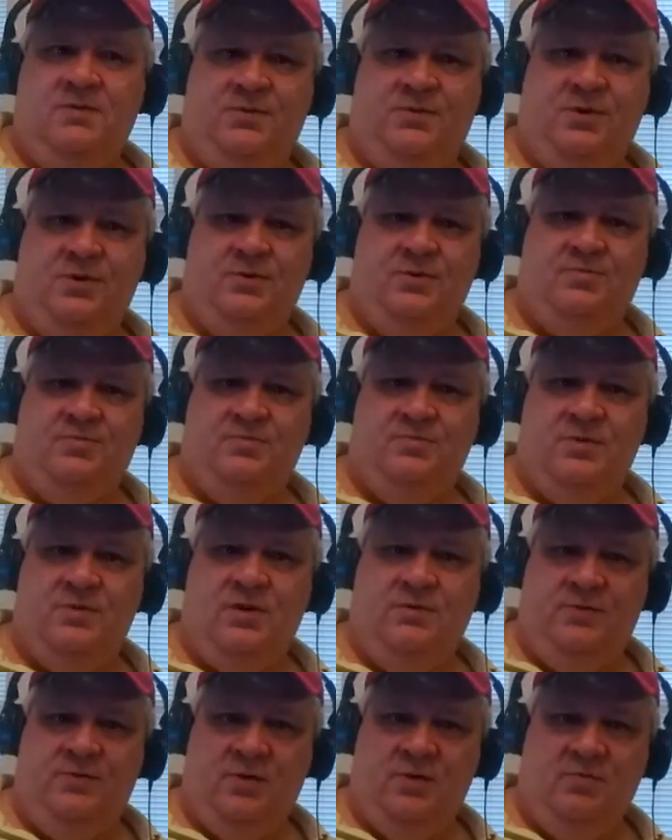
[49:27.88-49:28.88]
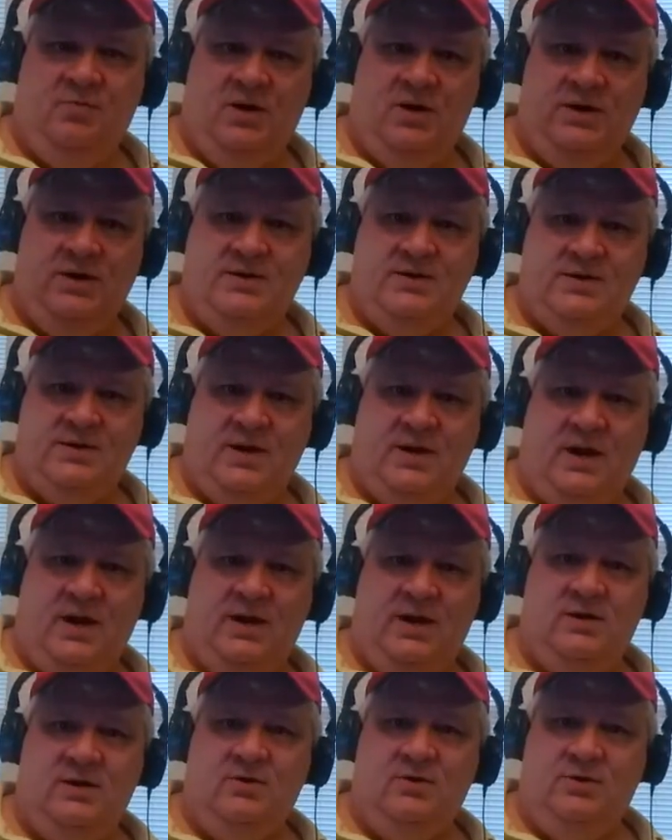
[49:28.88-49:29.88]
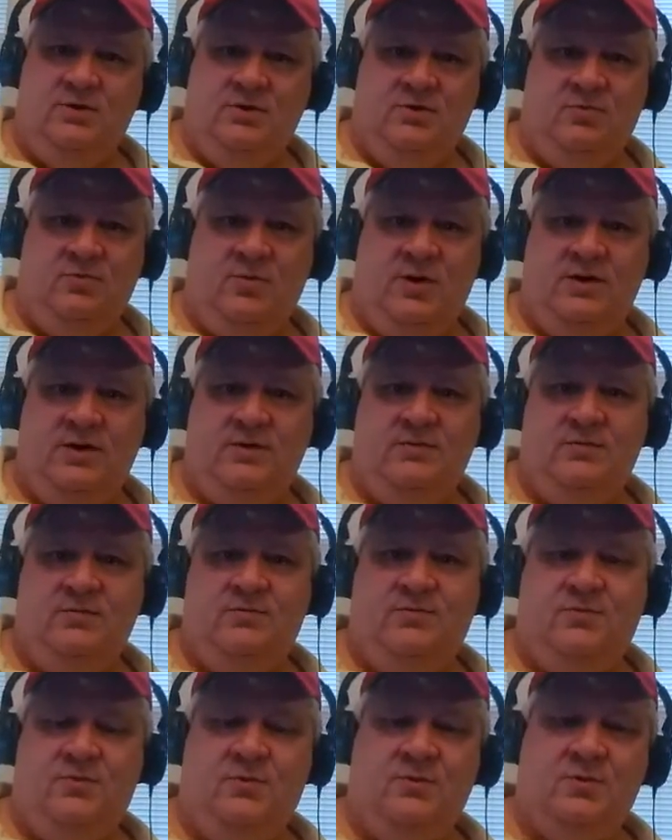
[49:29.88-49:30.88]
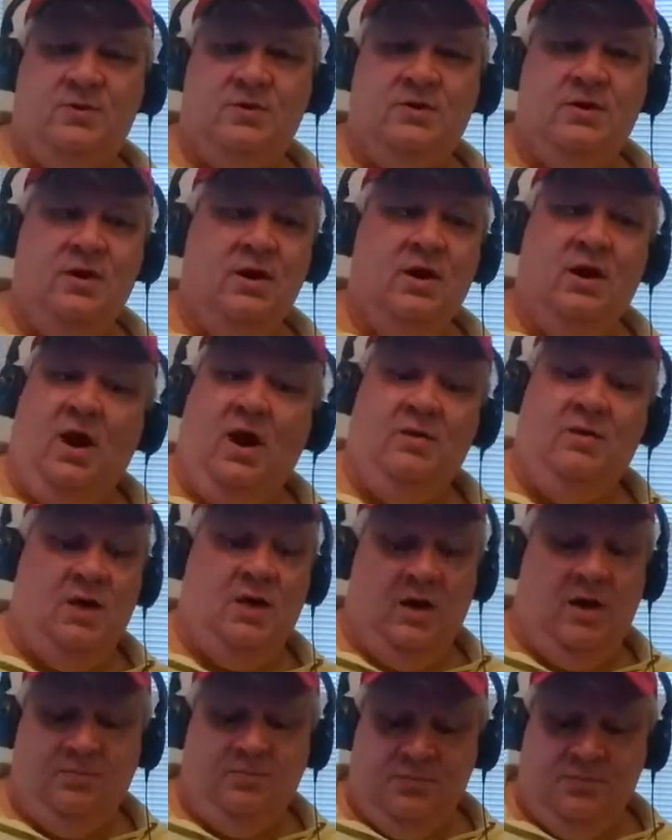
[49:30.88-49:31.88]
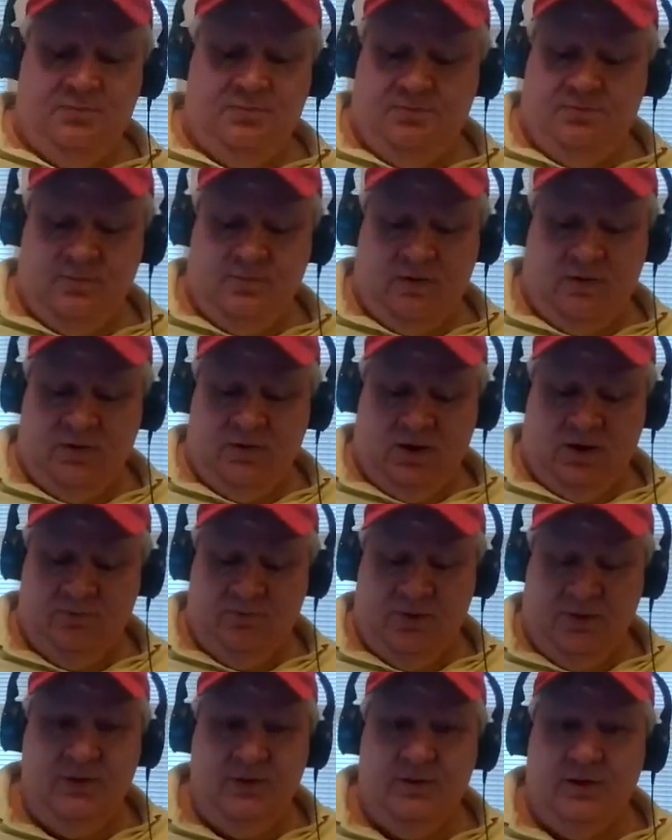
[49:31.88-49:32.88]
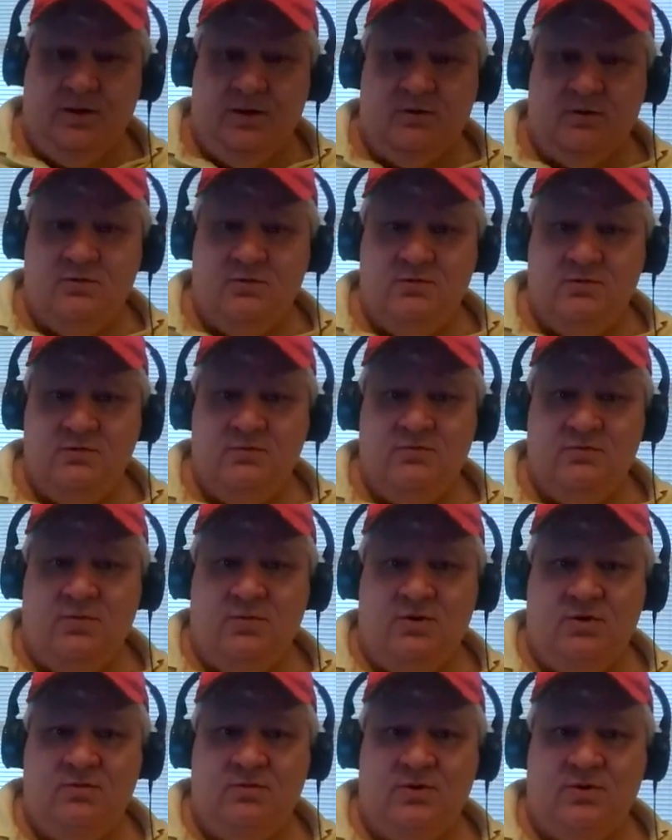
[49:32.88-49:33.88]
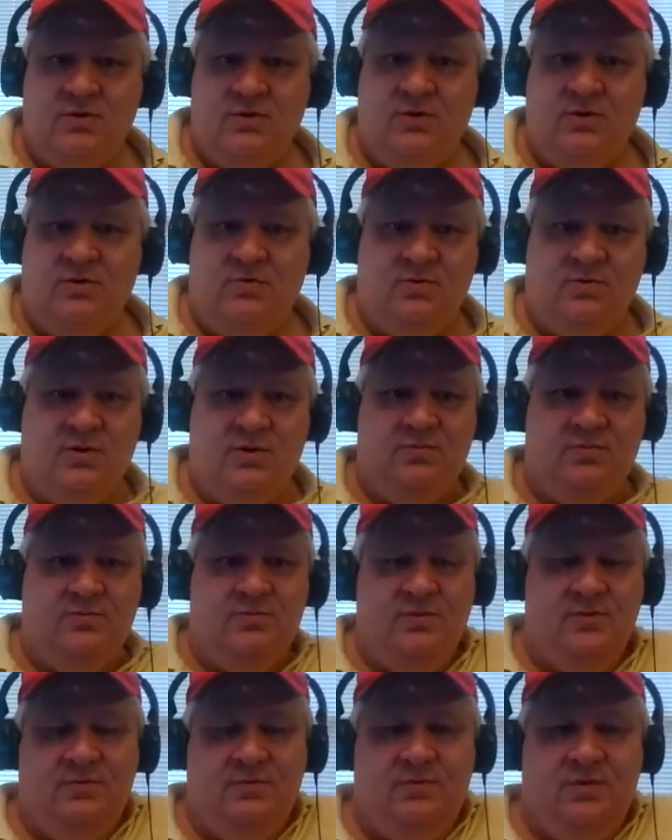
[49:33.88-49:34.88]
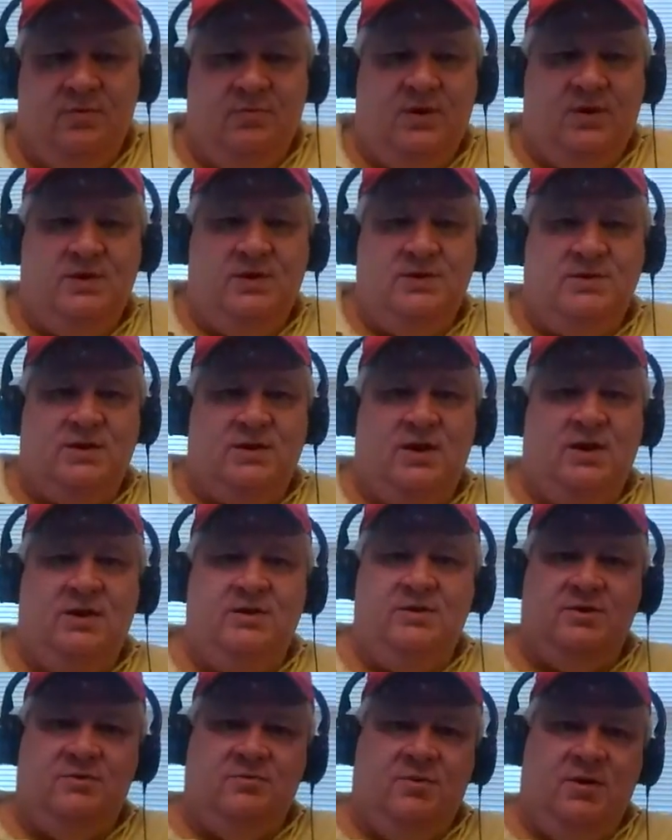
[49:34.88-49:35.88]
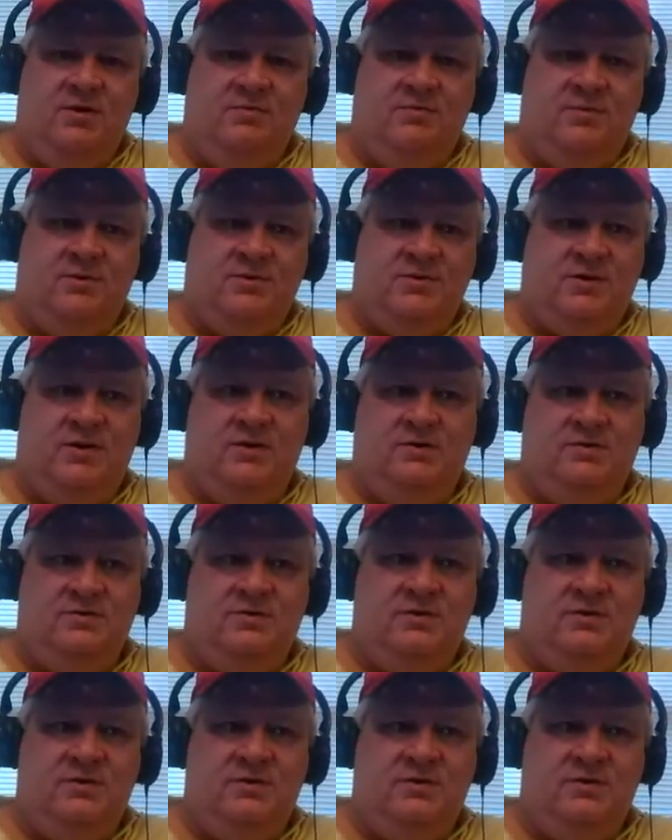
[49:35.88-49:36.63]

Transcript: your money's tight or you're waiting for, I mean I've been there, Mo, where if your money's tight, you're waiting for sales,